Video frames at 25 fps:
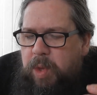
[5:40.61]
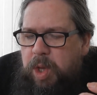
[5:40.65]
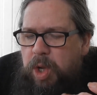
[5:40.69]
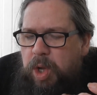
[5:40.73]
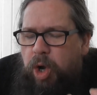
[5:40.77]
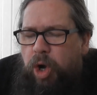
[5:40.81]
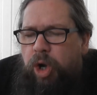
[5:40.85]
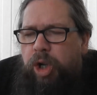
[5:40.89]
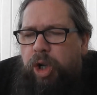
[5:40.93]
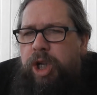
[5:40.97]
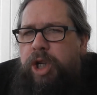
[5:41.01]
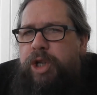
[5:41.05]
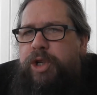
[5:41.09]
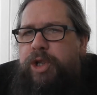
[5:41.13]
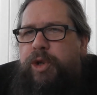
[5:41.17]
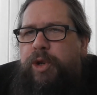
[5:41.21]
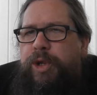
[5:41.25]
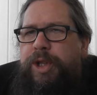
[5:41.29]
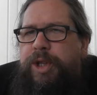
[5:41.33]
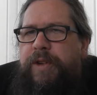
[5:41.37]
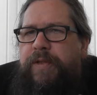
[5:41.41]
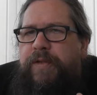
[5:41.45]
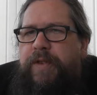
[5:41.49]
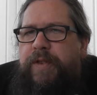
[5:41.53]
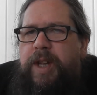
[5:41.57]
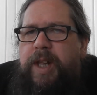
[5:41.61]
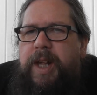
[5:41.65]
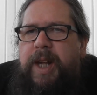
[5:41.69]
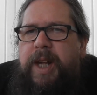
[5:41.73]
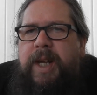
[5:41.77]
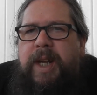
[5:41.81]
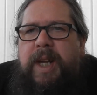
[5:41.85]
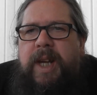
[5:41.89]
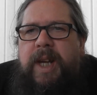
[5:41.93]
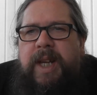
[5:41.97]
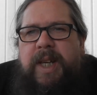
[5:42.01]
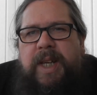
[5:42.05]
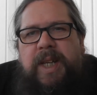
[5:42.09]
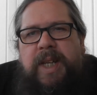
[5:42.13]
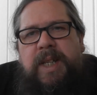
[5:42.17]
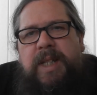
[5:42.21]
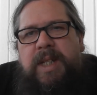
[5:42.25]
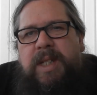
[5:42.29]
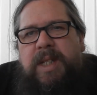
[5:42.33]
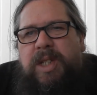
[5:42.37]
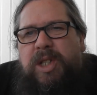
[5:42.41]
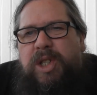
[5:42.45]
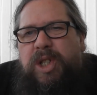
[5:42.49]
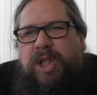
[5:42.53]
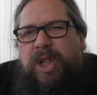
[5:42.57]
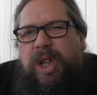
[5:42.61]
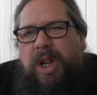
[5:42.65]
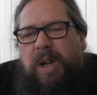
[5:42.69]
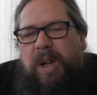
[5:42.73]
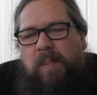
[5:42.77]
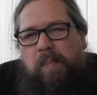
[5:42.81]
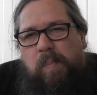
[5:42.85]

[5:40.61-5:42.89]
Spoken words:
On its own, the filling is...